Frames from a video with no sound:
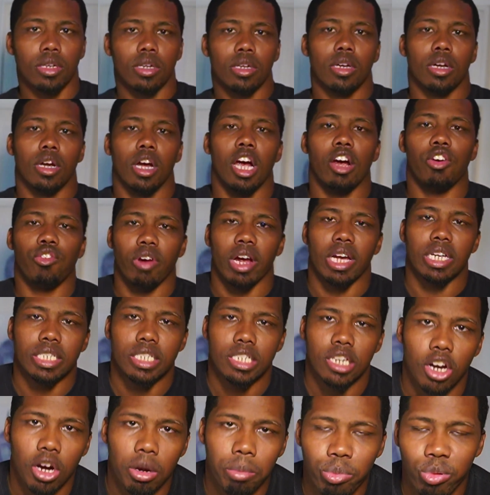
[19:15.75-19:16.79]
All right,
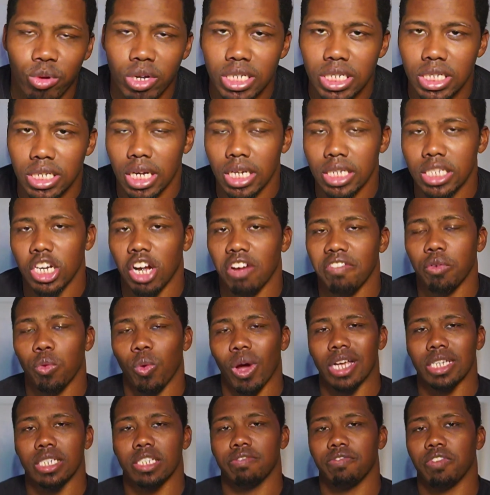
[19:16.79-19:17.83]
y'all. Appreciate y'all for
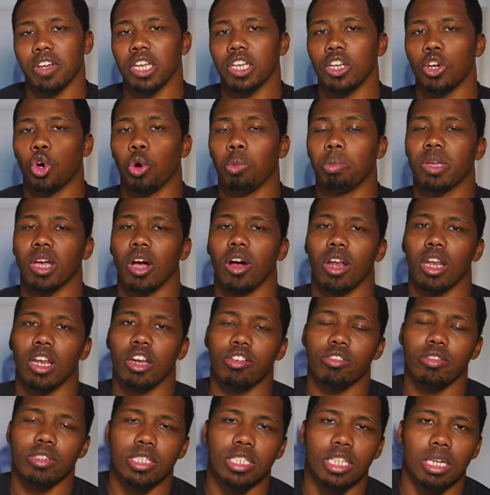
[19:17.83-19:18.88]
watching the video. Hope y'all
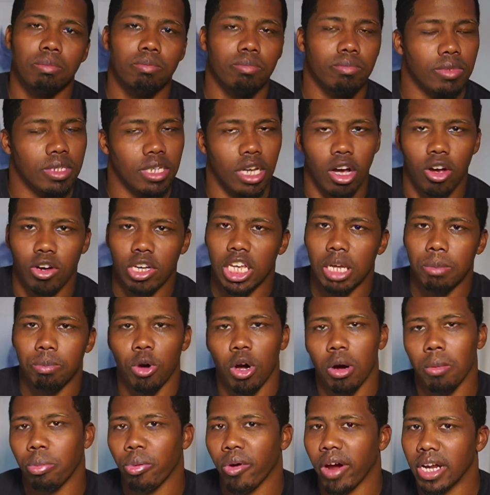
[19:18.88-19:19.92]
learned something. Y'all keep
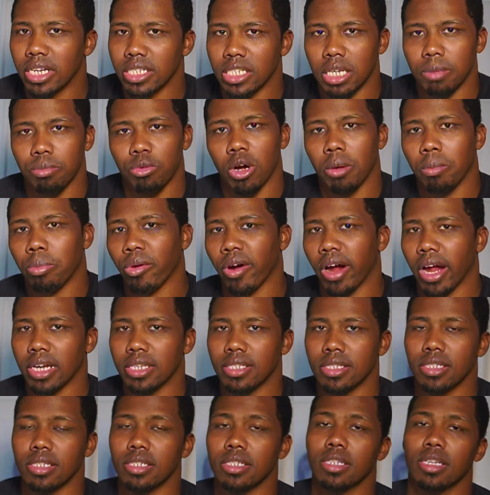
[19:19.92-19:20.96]
on
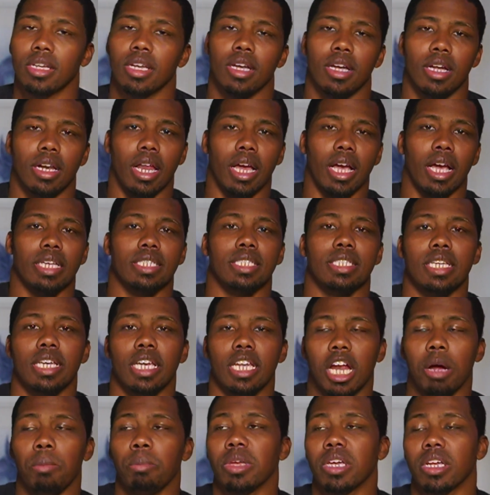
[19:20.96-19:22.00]
practicing. Like I said,
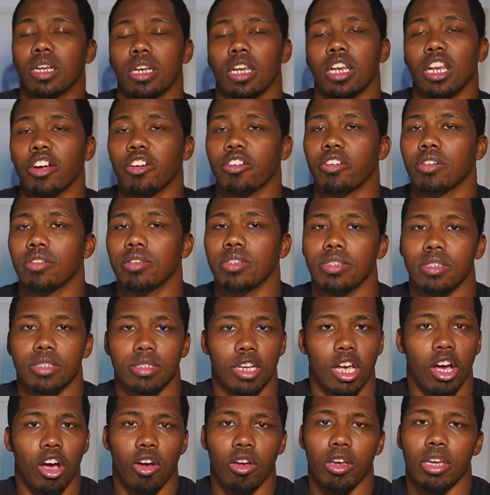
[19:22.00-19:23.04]
I'm here to learn.
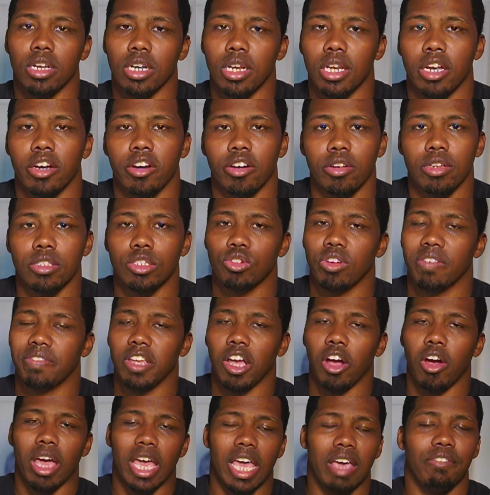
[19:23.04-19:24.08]
Y'all here to learn. So if
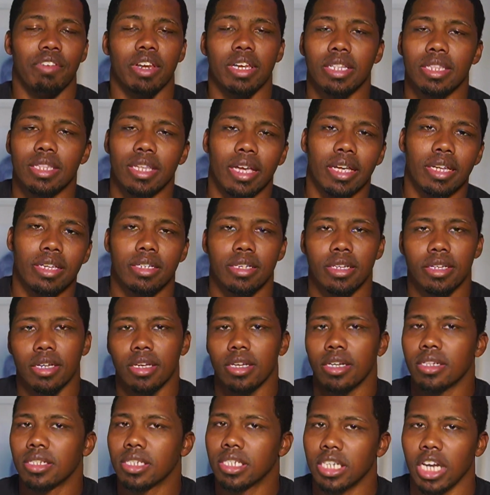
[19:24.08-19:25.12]
y'all have anything,
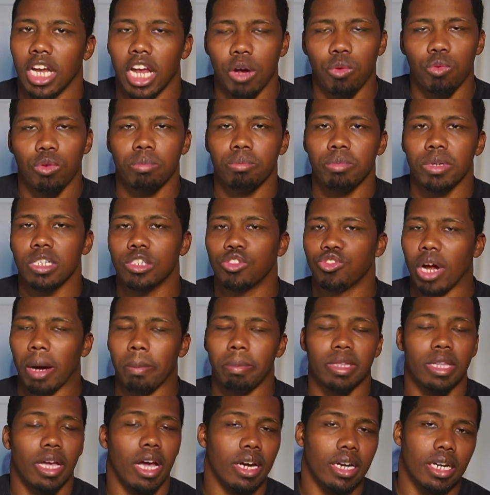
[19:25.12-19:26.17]
share it with me. Drop it
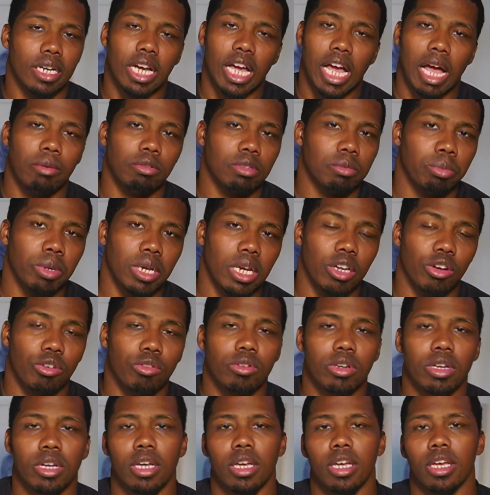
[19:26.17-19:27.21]
down in the comments
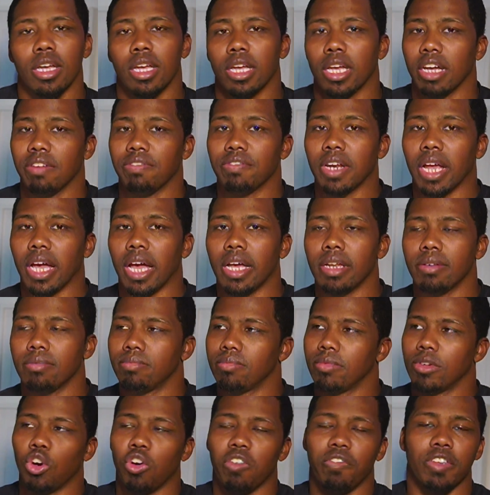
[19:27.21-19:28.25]
below. If not,
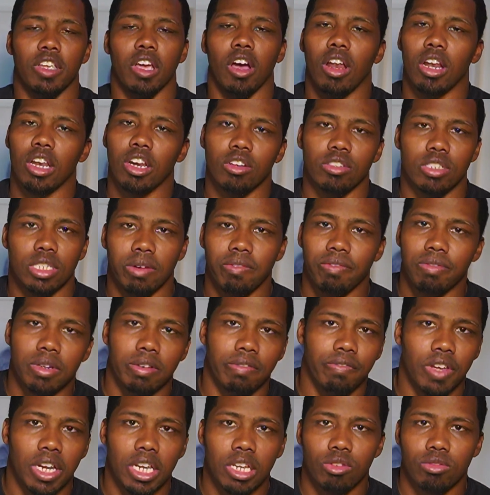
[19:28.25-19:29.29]
hopefully y'all learn something from
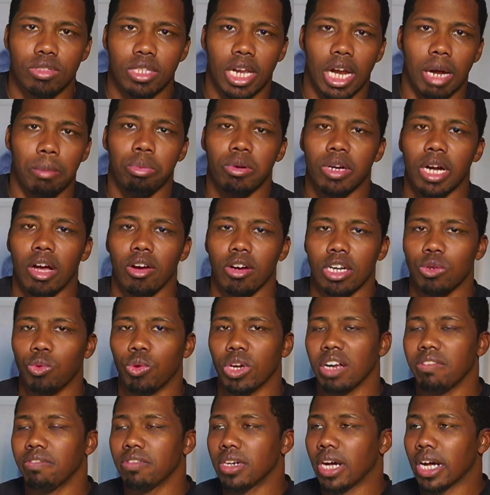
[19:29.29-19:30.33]
the videos that I put out. Because
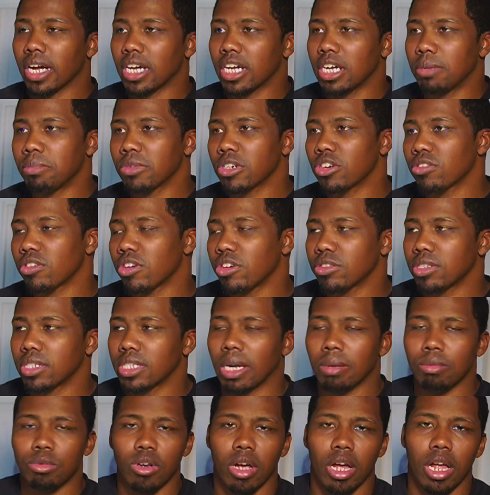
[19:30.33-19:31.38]
whatever I come across and
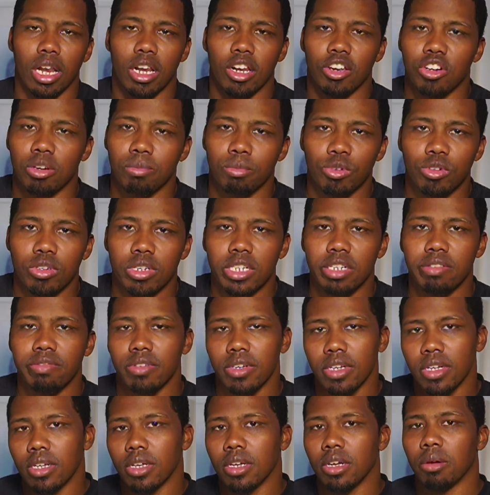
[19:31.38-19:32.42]
I'm trying to learn more of,
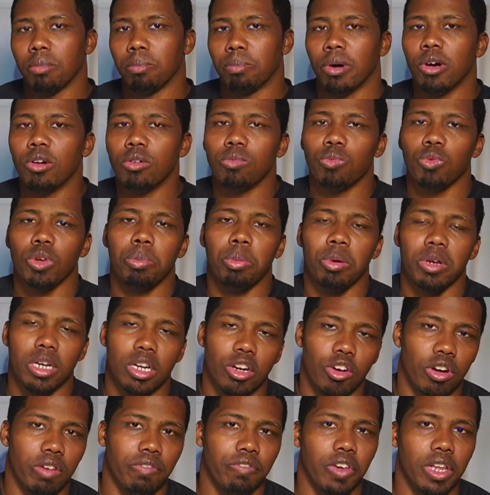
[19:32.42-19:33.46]
boom, we putting it
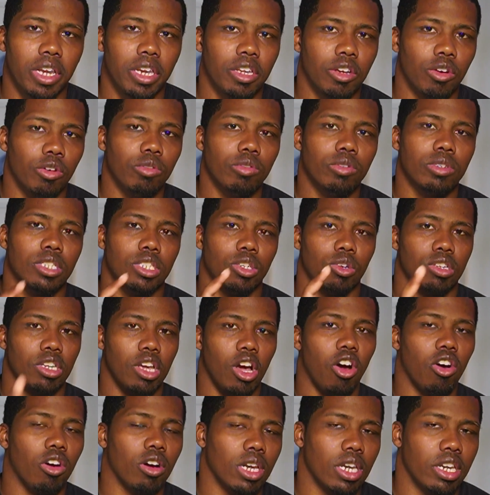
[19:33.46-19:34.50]
on a video so
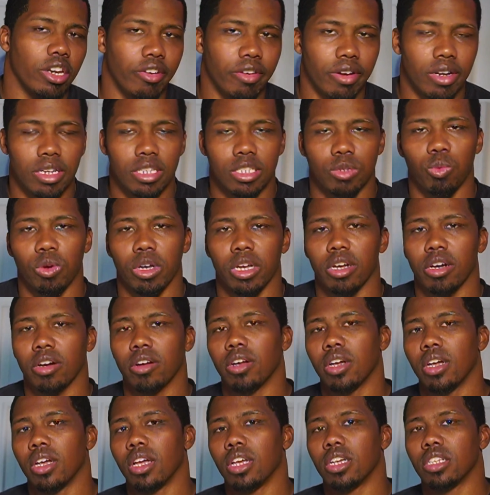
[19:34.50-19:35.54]
y'all can learn it as well.
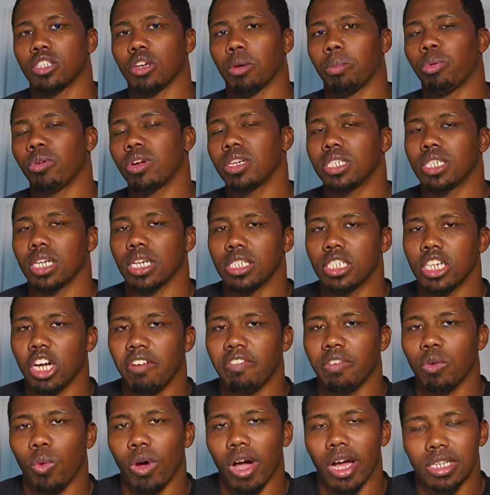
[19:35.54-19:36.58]
So appreciate y'all
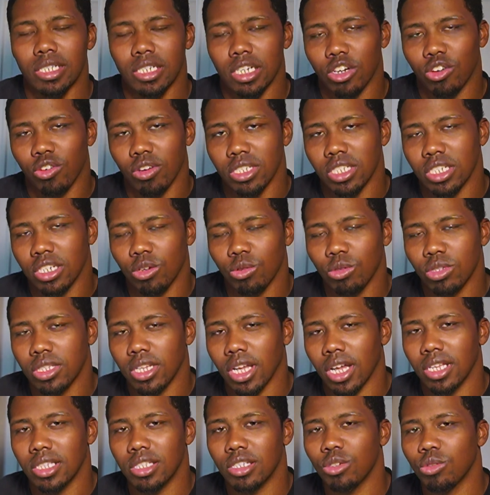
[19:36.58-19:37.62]
for watching Crest Coast
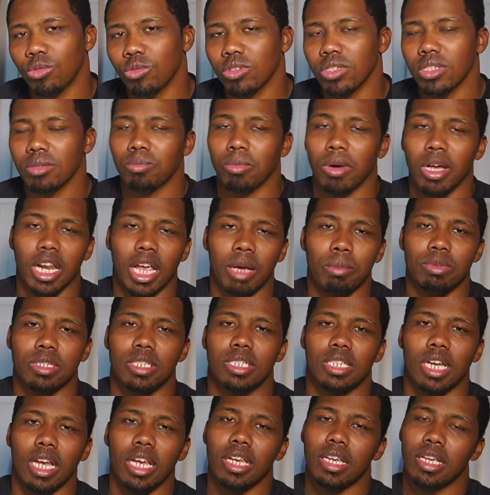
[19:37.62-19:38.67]
Tattoos. My name is
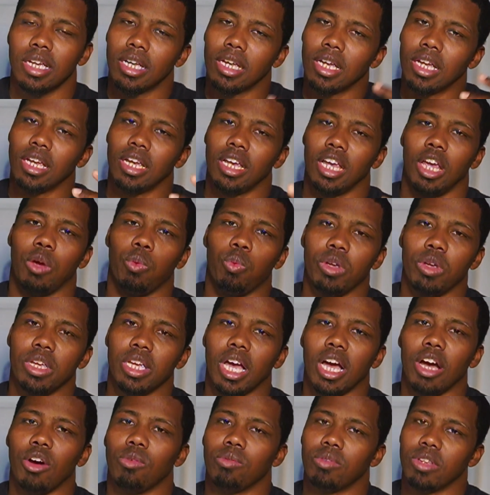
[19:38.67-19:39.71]
Jay, and we
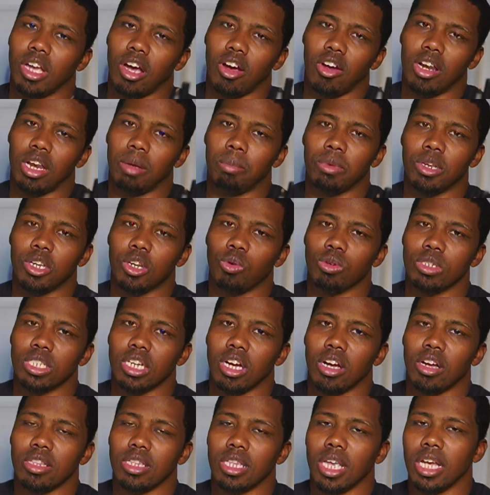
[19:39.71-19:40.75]
out. Y'all let me know what
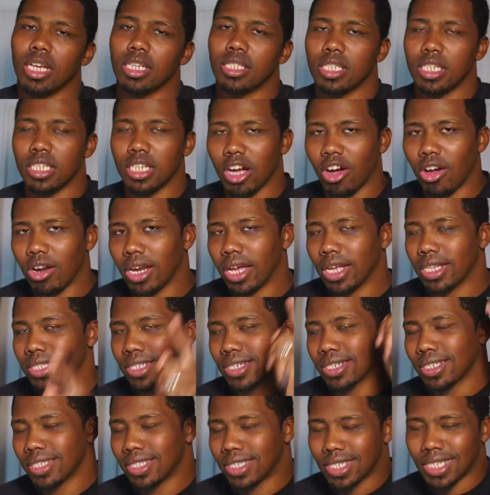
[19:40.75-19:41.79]
y'all think. See y'all at
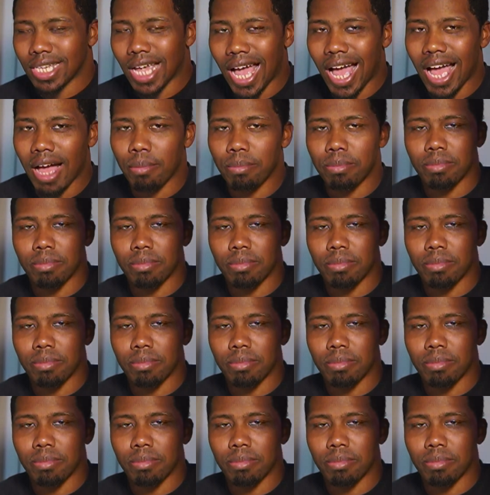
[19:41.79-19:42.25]
the top.